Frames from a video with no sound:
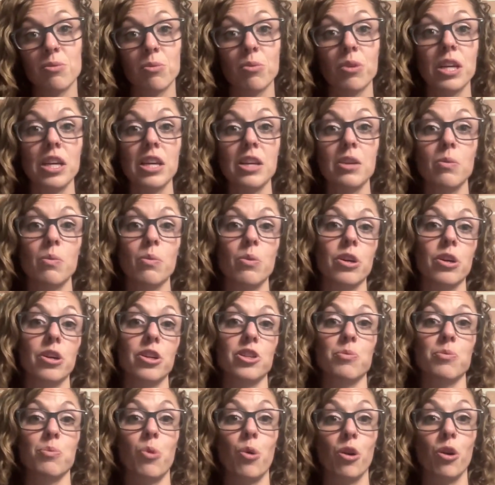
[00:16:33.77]
read words
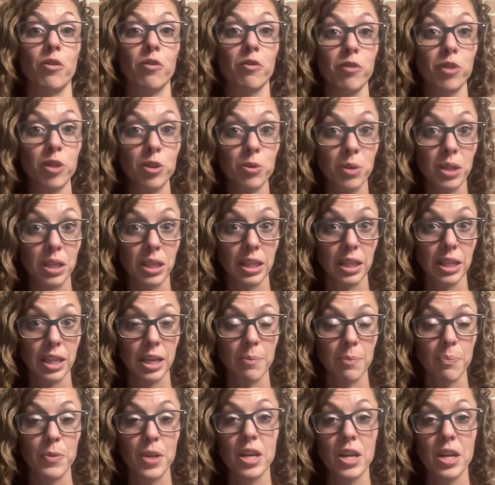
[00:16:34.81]
more fluently.